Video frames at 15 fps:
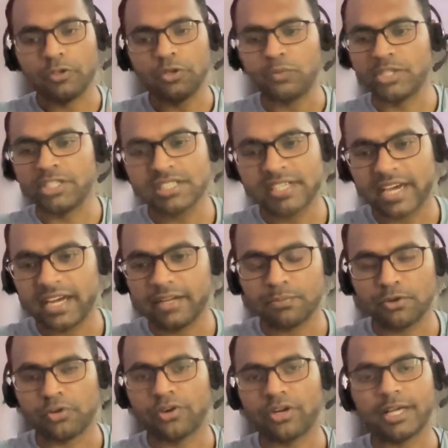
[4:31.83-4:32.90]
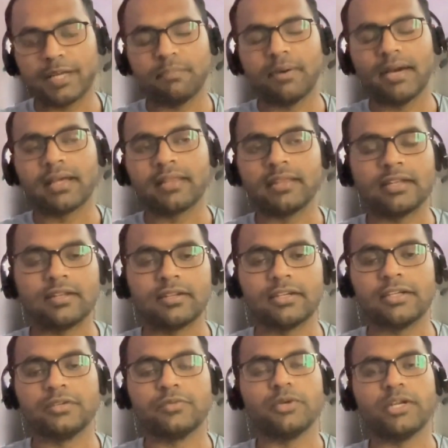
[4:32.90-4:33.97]
we just had a prototype back then.
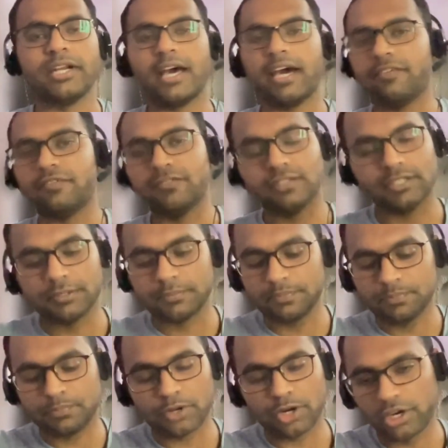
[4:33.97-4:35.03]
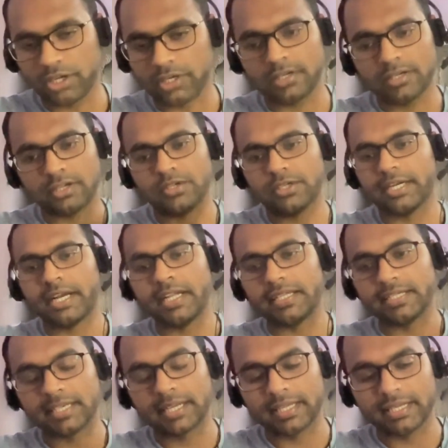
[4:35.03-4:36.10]
We didn't have a product or
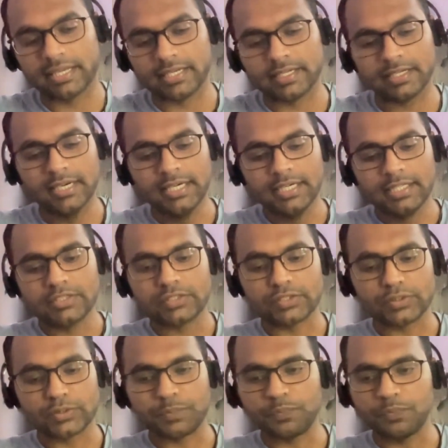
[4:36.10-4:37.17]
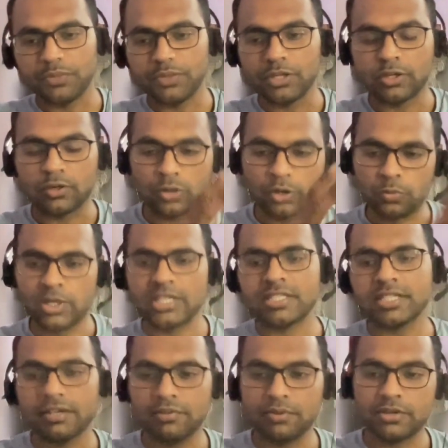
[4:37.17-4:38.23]
anything like that. So, on one
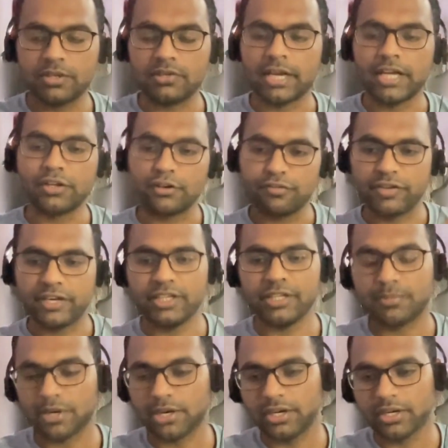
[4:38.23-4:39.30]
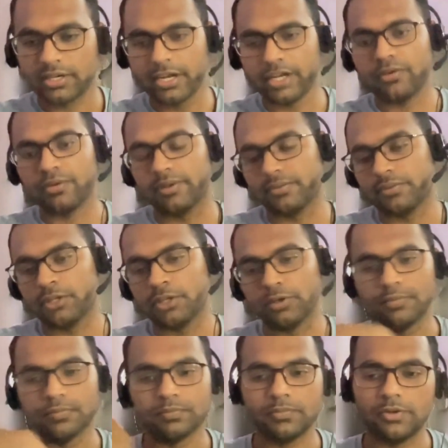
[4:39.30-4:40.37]
side, we were trying to refine the product, trying to,
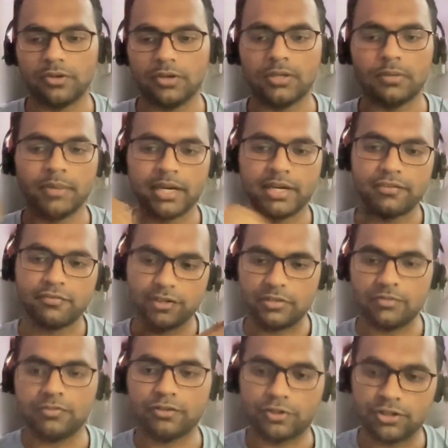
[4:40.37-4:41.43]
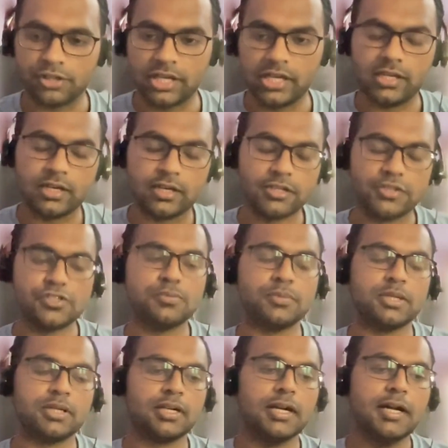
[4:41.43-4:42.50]
make it fit for the Indian
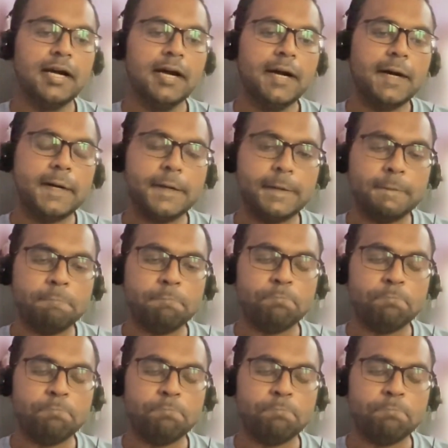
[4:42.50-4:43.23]
consumer. Right.